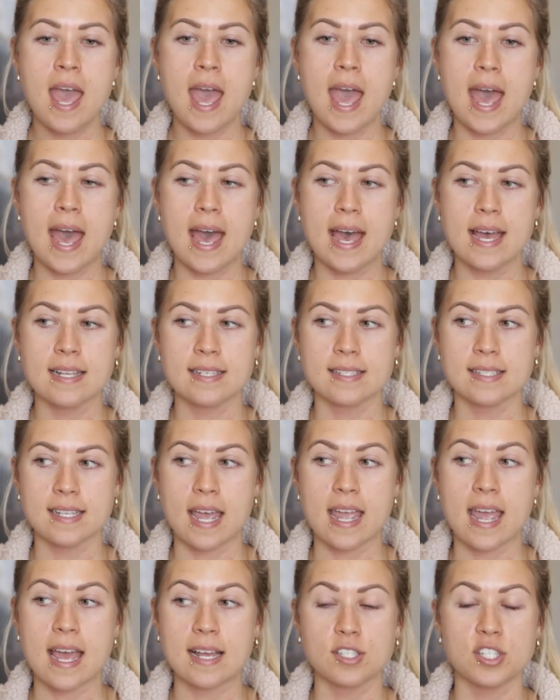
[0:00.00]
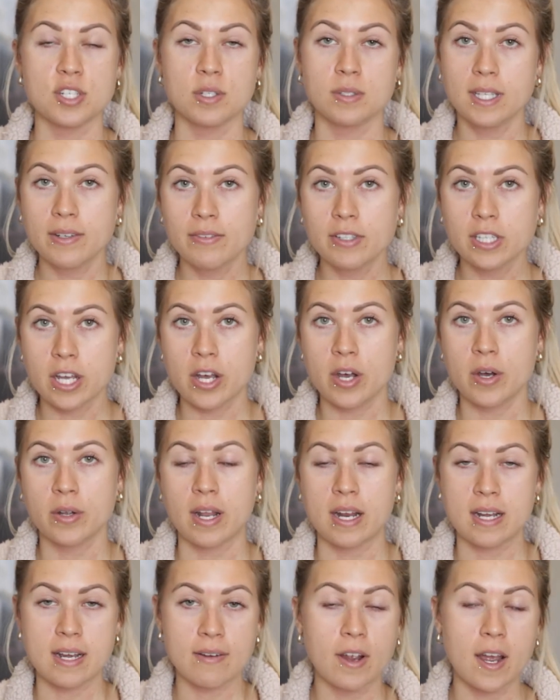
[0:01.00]
and I had to live alone.
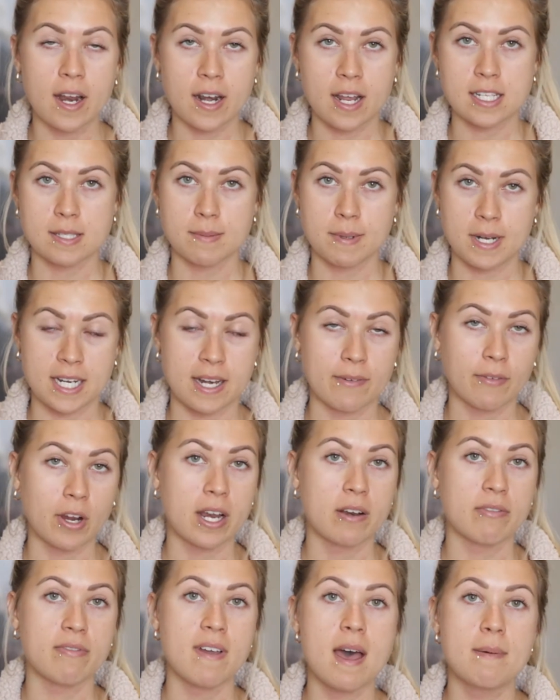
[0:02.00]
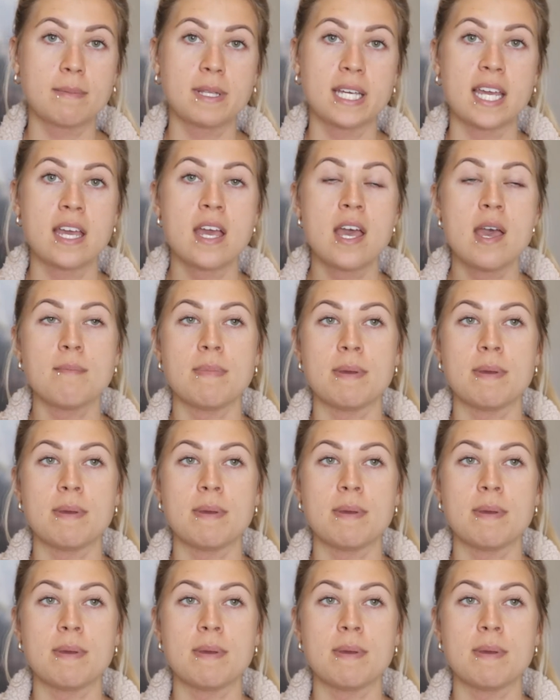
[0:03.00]
I never had a husband, I never had a family.